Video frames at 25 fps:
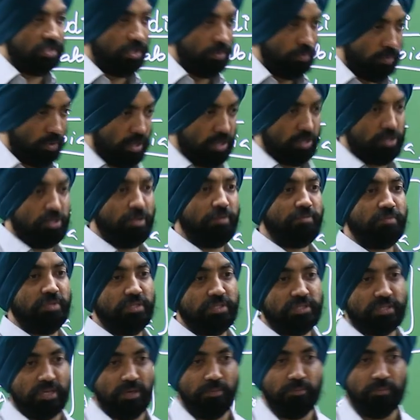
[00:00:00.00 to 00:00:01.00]
the worth of
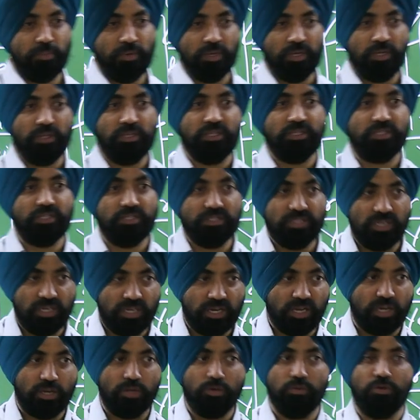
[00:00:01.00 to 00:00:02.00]
this company. This is the
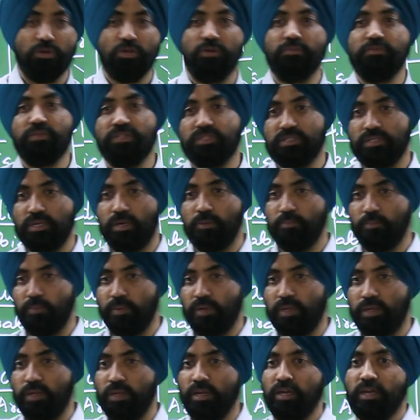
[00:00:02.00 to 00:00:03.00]
turnover of this
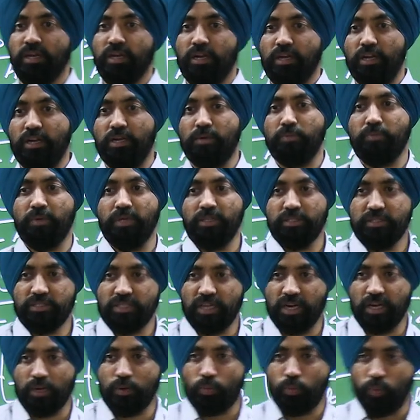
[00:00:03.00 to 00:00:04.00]
company. It means
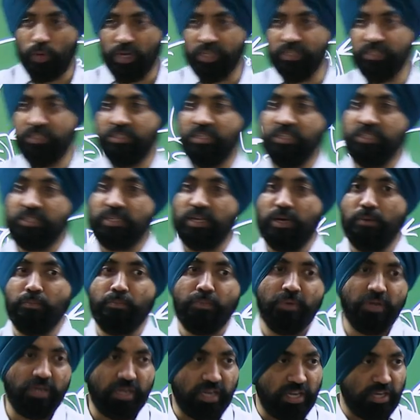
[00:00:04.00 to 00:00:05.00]
that once this
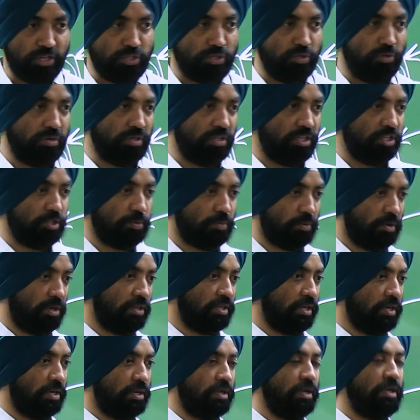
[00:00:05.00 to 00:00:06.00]
company takes over this
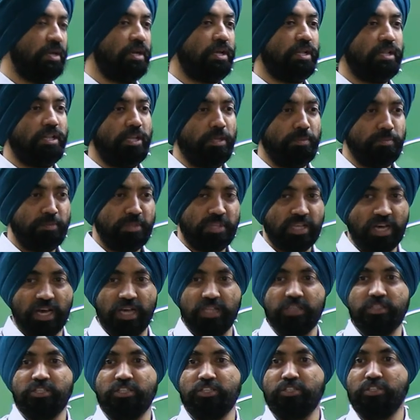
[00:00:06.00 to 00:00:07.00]
project, the
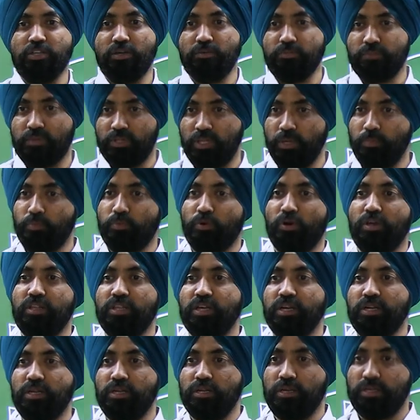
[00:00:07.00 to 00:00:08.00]
chances of the
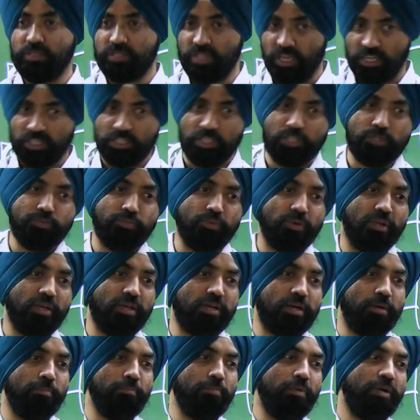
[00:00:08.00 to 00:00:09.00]
project successfully
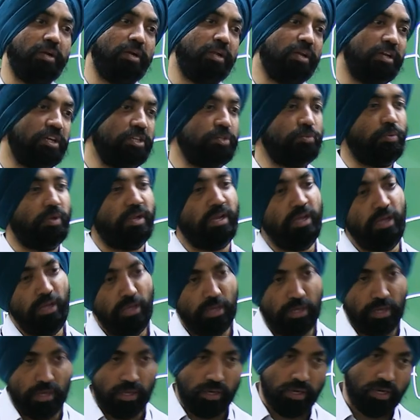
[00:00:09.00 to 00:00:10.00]
completing is
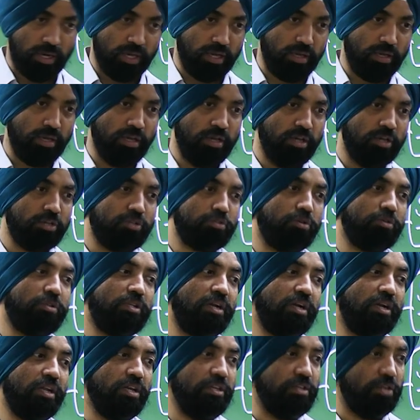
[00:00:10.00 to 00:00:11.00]
very high. So
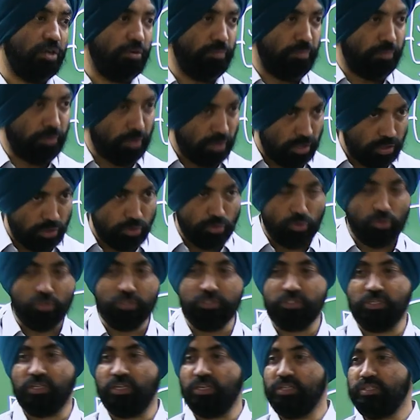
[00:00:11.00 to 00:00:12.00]
that is how for
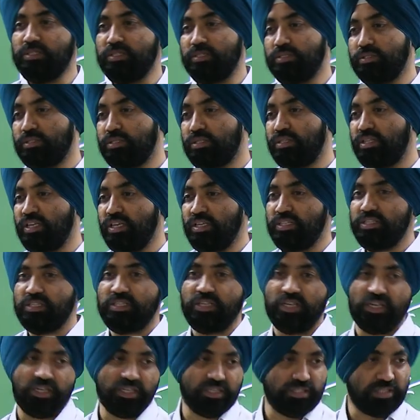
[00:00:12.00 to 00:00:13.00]
those reasons these
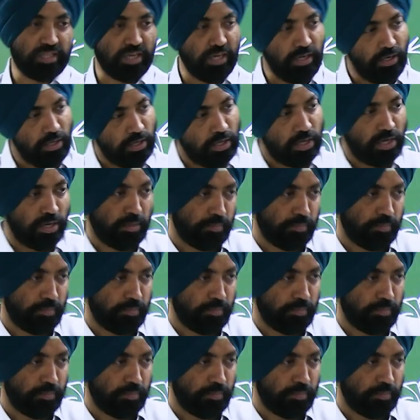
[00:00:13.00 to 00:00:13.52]
status are